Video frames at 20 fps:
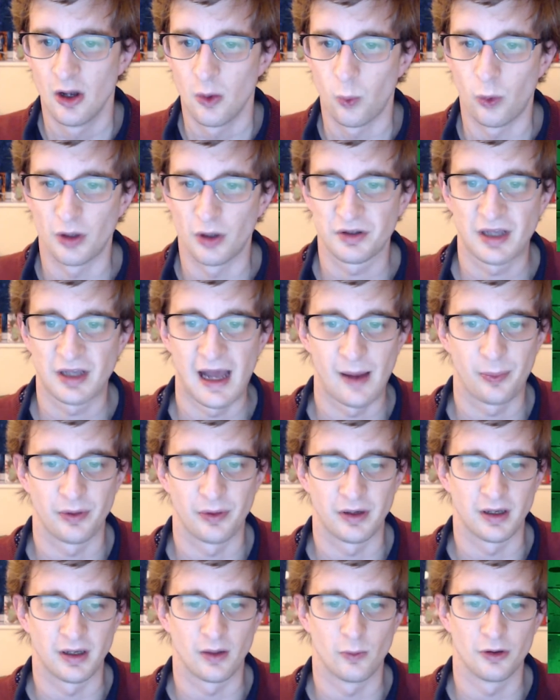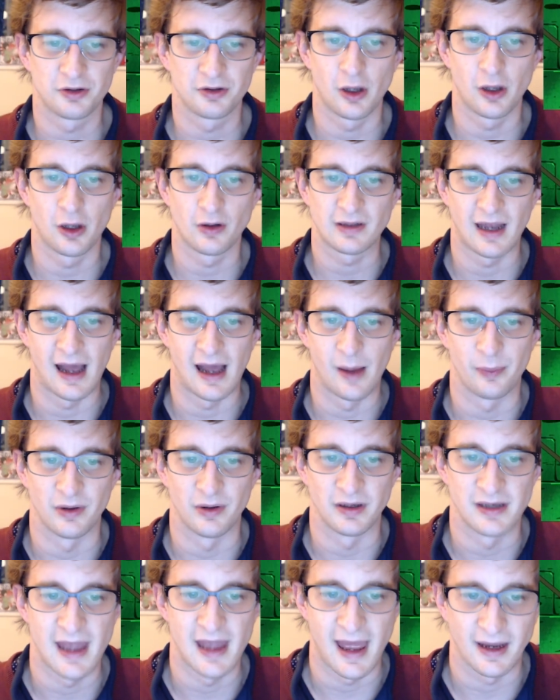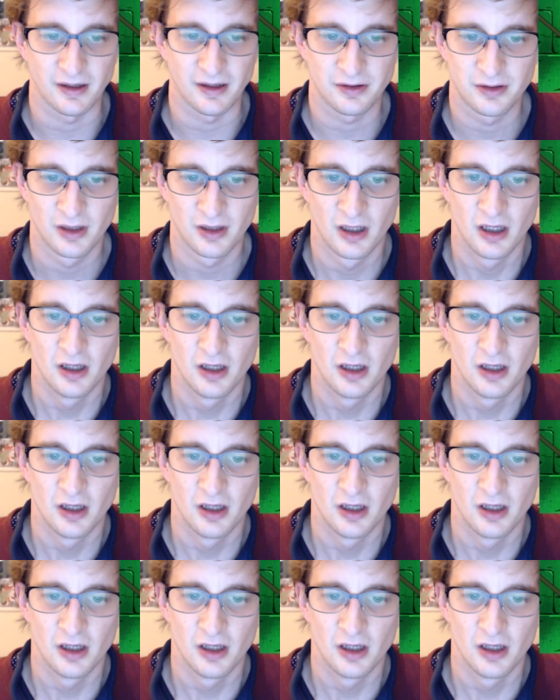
what's happening, what's going to happen next.